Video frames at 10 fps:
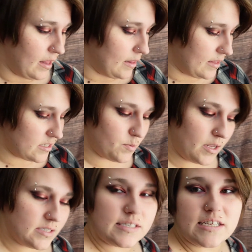This
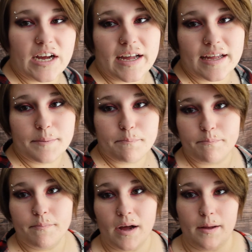one's good
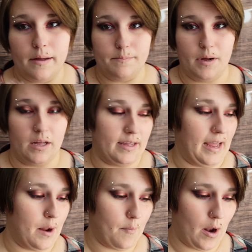on the
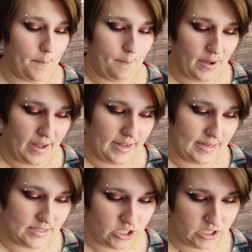camera, but
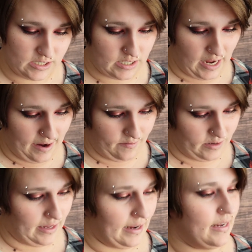it's just not
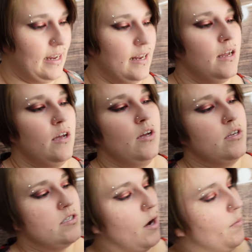everything I need.
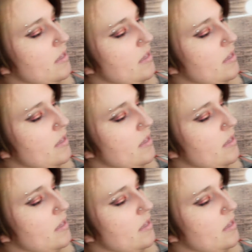So with